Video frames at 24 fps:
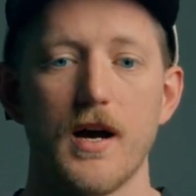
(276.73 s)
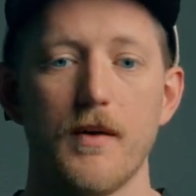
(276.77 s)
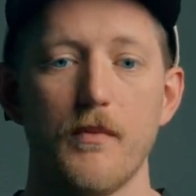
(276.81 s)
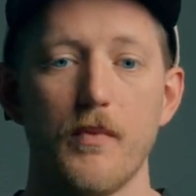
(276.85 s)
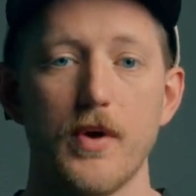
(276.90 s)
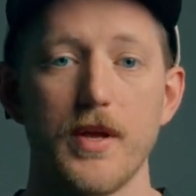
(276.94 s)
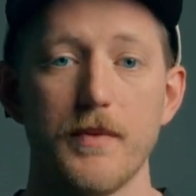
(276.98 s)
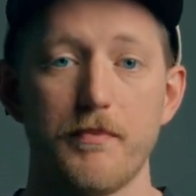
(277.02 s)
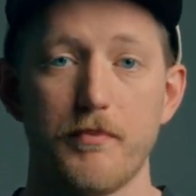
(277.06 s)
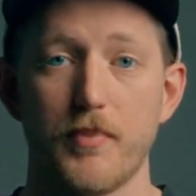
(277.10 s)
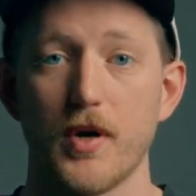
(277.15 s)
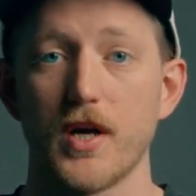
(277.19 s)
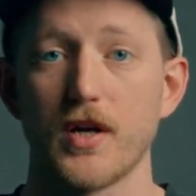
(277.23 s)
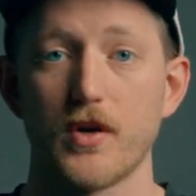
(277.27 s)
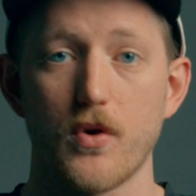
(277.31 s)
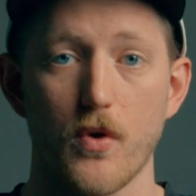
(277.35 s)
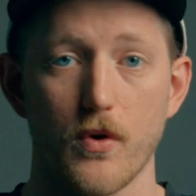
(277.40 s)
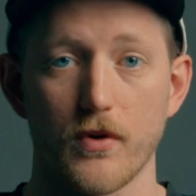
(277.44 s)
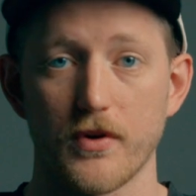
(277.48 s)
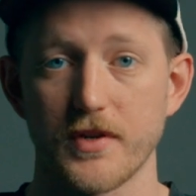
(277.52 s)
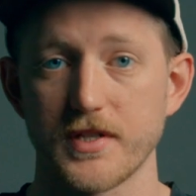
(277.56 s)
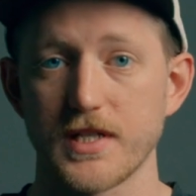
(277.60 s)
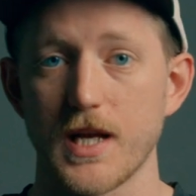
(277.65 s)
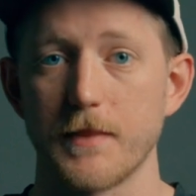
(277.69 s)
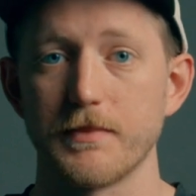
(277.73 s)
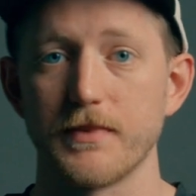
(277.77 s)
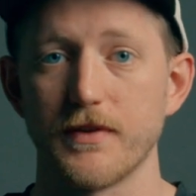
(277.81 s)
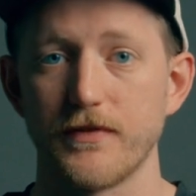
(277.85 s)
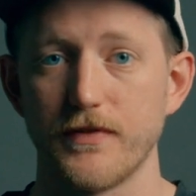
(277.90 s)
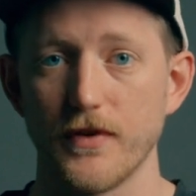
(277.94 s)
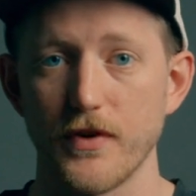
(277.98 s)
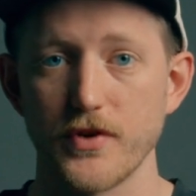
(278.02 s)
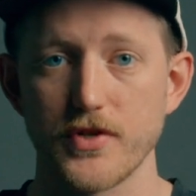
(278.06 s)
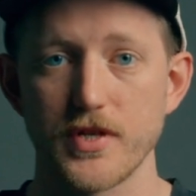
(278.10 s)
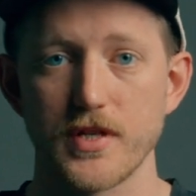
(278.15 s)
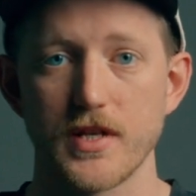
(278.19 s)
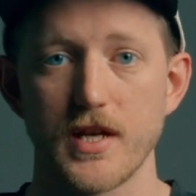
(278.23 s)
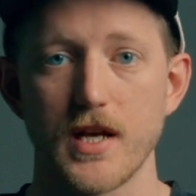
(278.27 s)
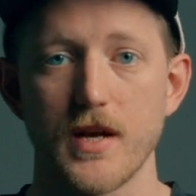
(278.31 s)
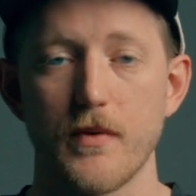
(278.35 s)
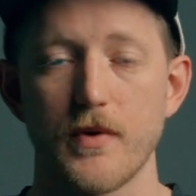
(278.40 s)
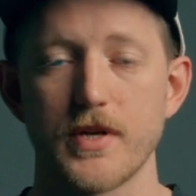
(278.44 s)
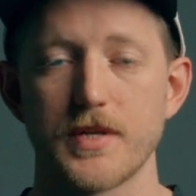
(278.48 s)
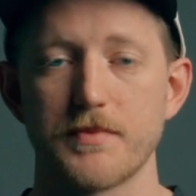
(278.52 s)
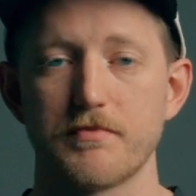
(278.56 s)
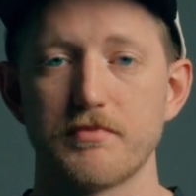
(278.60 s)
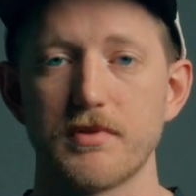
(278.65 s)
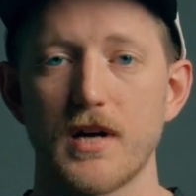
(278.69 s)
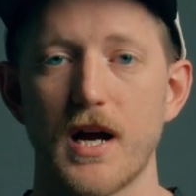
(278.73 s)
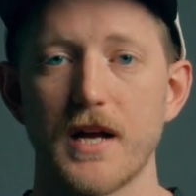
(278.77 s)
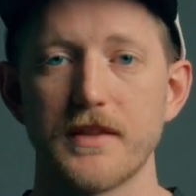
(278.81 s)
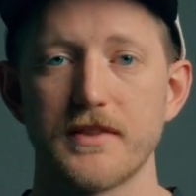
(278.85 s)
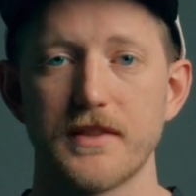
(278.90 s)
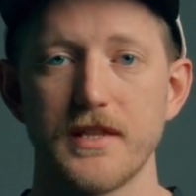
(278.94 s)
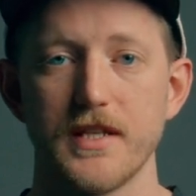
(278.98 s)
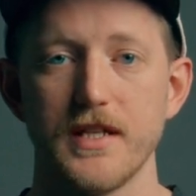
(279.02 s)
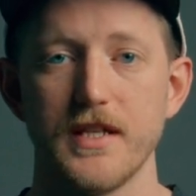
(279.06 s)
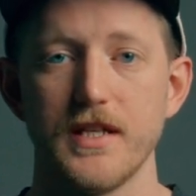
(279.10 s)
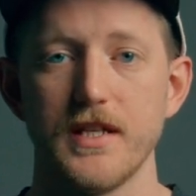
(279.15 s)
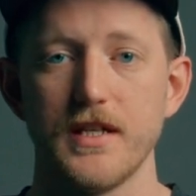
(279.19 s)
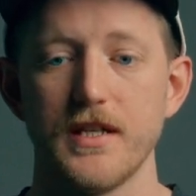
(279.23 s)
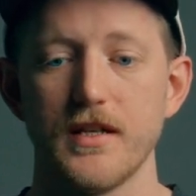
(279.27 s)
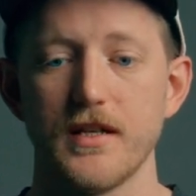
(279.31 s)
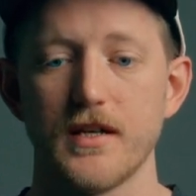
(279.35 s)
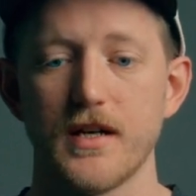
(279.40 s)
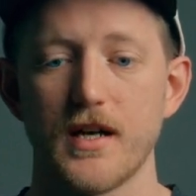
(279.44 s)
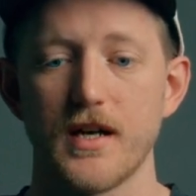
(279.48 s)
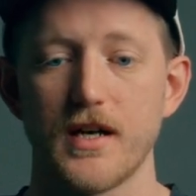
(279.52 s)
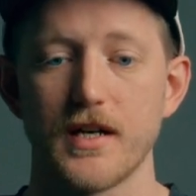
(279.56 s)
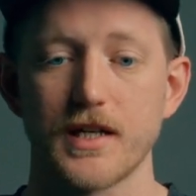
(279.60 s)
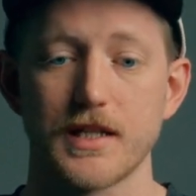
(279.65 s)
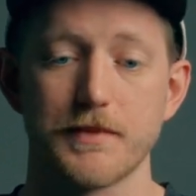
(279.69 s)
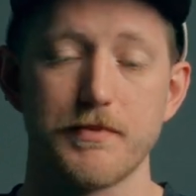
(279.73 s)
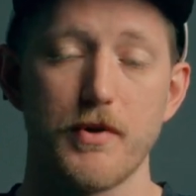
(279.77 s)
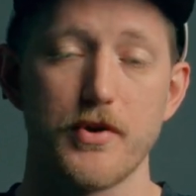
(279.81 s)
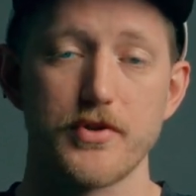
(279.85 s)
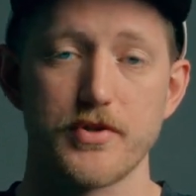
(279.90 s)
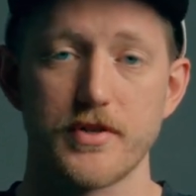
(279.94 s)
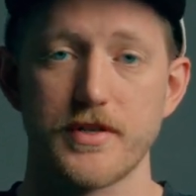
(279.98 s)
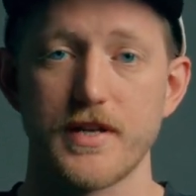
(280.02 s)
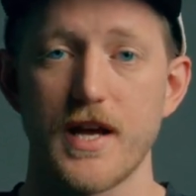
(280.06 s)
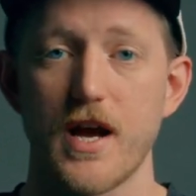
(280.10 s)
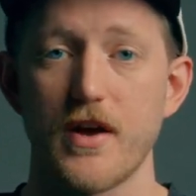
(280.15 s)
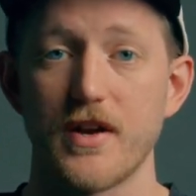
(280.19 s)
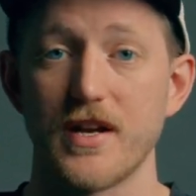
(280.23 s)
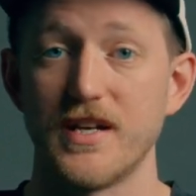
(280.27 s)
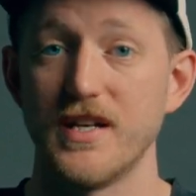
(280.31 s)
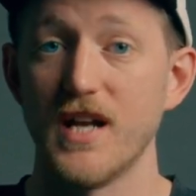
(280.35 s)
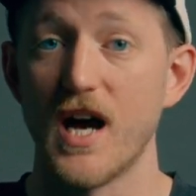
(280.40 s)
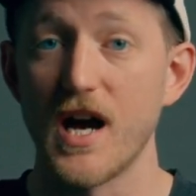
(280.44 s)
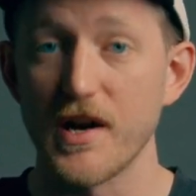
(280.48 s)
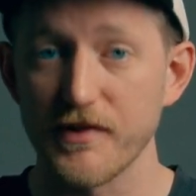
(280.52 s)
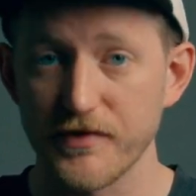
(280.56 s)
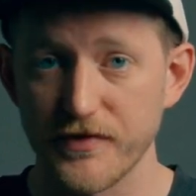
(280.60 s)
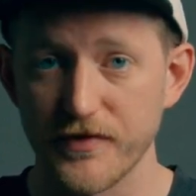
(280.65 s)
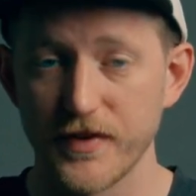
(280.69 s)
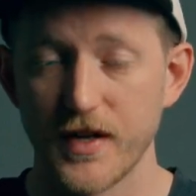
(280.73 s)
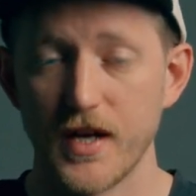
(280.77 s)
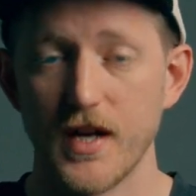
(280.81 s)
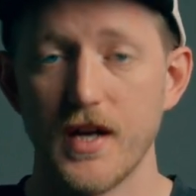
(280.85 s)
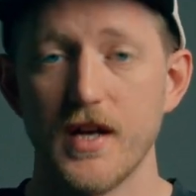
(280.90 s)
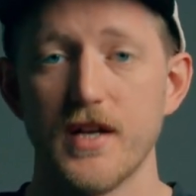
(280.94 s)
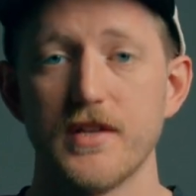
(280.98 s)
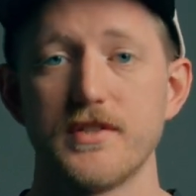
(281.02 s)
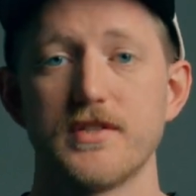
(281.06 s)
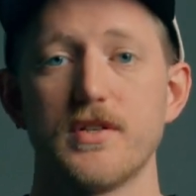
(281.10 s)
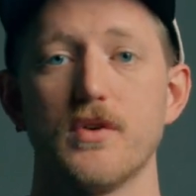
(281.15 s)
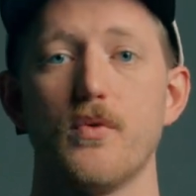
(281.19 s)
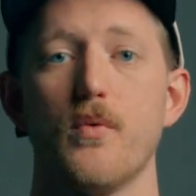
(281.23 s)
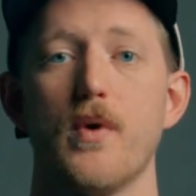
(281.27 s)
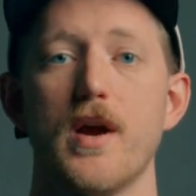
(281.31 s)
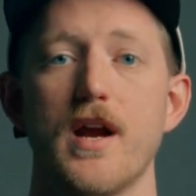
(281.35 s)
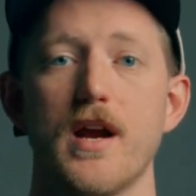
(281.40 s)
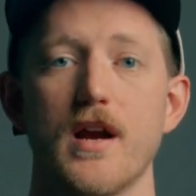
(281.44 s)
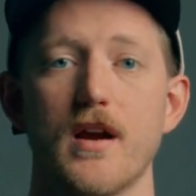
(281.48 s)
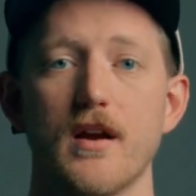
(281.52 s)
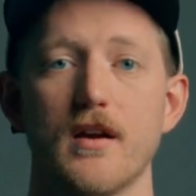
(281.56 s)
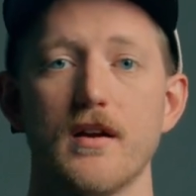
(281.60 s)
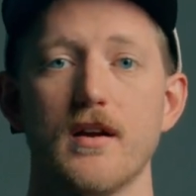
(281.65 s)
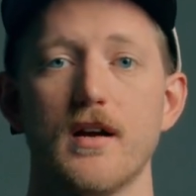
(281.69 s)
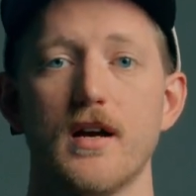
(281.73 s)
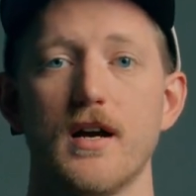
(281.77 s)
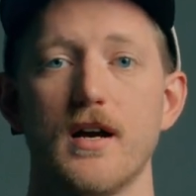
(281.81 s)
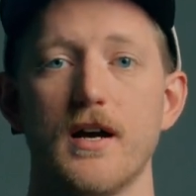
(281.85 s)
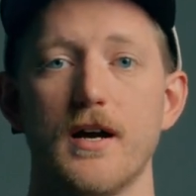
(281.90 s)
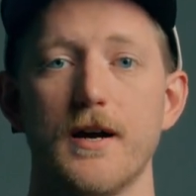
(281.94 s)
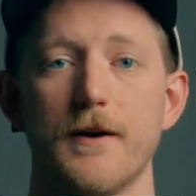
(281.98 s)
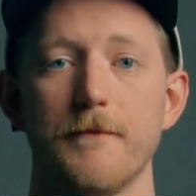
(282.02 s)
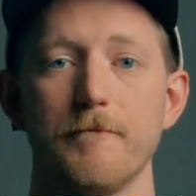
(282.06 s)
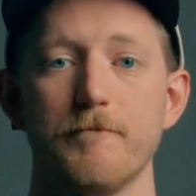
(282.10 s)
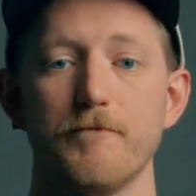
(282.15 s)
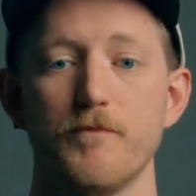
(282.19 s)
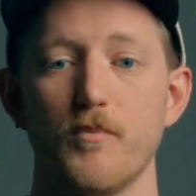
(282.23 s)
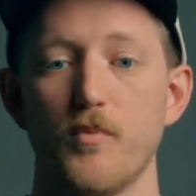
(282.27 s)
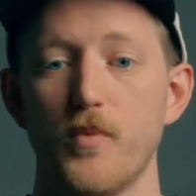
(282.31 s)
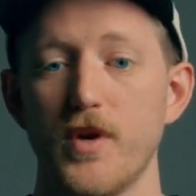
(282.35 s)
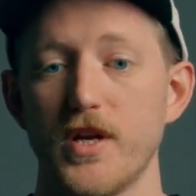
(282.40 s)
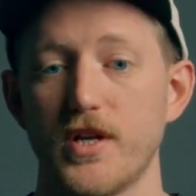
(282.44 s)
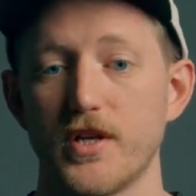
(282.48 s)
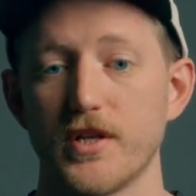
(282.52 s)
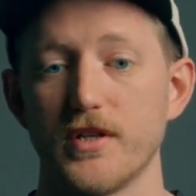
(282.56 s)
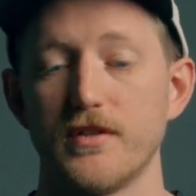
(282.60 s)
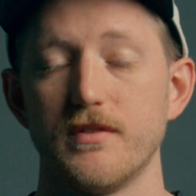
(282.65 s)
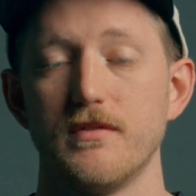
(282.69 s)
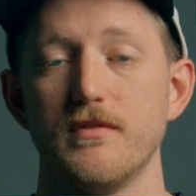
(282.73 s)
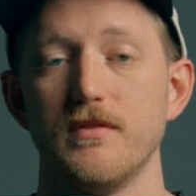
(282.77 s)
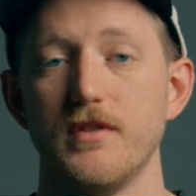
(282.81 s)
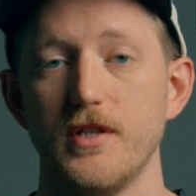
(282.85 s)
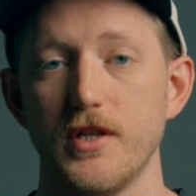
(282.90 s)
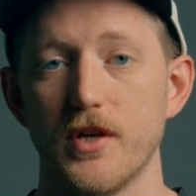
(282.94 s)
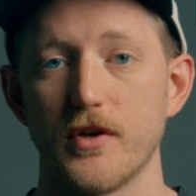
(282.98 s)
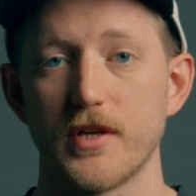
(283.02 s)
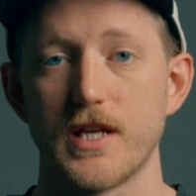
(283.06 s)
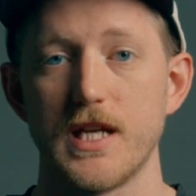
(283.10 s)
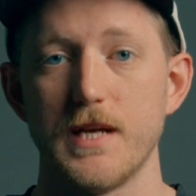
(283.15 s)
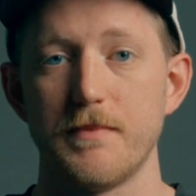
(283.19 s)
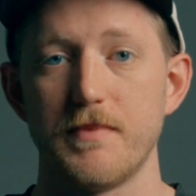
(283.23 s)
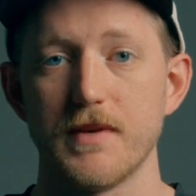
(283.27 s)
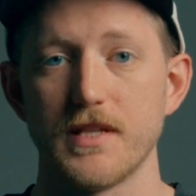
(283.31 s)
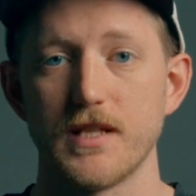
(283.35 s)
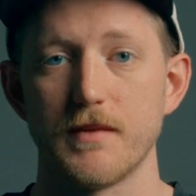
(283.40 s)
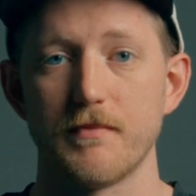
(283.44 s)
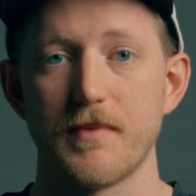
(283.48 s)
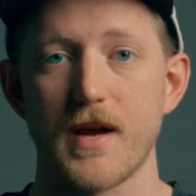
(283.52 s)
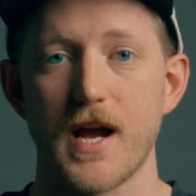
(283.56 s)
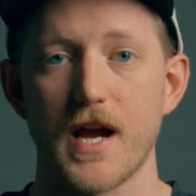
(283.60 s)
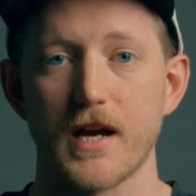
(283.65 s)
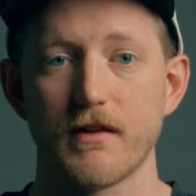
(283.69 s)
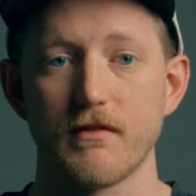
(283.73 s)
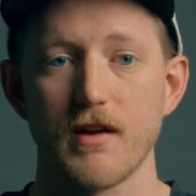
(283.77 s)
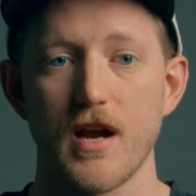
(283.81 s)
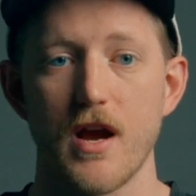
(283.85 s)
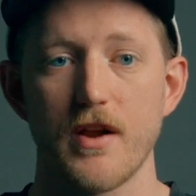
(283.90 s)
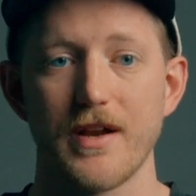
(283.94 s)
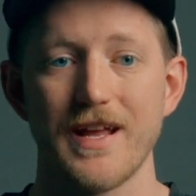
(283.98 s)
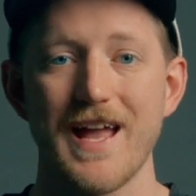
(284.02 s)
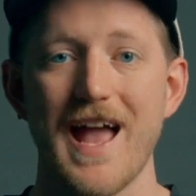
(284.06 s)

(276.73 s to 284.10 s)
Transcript: we put quarter step diffusion in, which brought the exposure down enough to where we could keep it in the background.